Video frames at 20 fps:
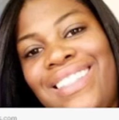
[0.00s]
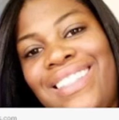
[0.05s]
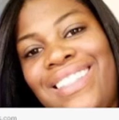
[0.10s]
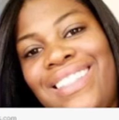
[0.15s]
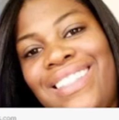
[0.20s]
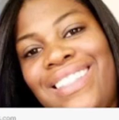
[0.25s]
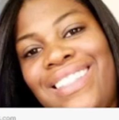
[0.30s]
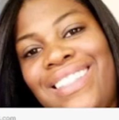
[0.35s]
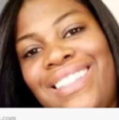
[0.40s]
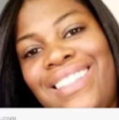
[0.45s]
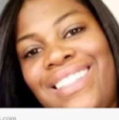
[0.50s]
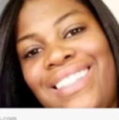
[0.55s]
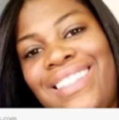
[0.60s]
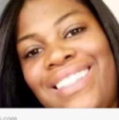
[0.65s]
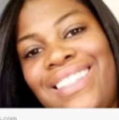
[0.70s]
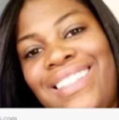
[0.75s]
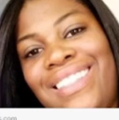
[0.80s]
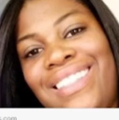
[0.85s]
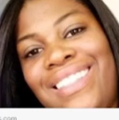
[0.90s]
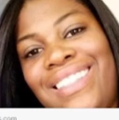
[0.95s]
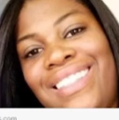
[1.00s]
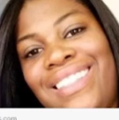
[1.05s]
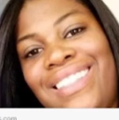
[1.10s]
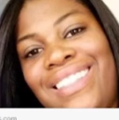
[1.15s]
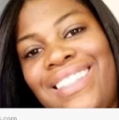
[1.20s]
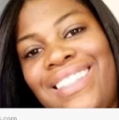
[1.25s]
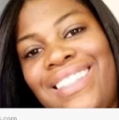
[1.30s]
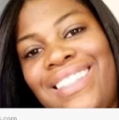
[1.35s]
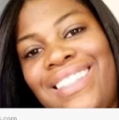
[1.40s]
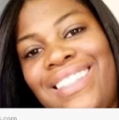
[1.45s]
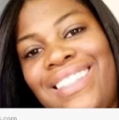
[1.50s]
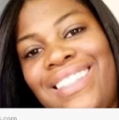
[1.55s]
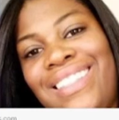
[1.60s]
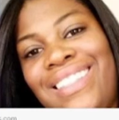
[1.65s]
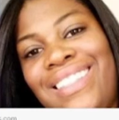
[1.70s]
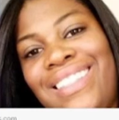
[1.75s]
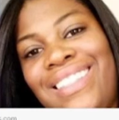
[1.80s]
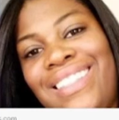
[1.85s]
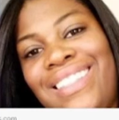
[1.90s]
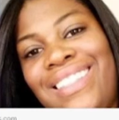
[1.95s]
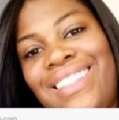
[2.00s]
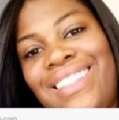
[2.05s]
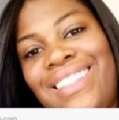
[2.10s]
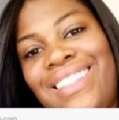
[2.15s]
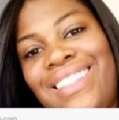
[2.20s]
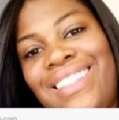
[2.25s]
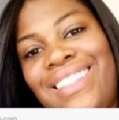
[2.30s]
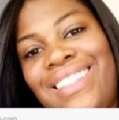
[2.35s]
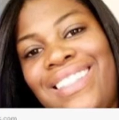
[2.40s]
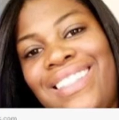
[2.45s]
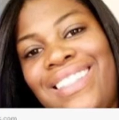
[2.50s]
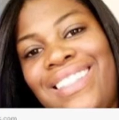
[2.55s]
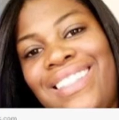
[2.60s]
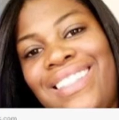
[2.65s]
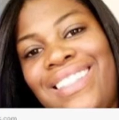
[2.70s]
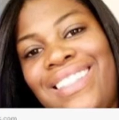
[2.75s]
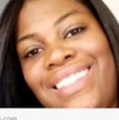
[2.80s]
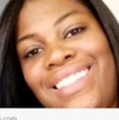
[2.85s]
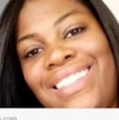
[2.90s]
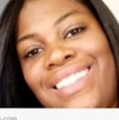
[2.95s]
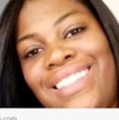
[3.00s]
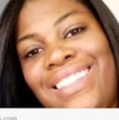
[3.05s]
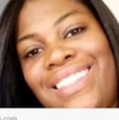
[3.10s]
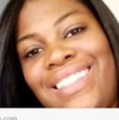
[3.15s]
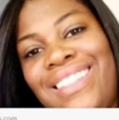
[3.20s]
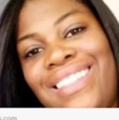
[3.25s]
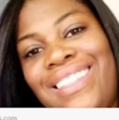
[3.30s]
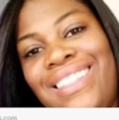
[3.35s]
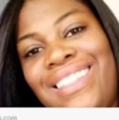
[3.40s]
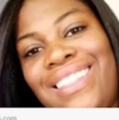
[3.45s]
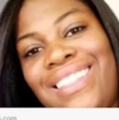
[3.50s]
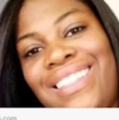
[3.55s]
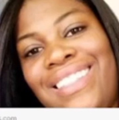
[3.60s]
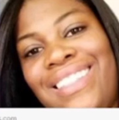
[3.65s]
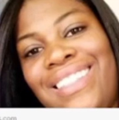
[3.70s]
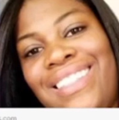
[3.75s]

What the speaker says: The person shown says nothing.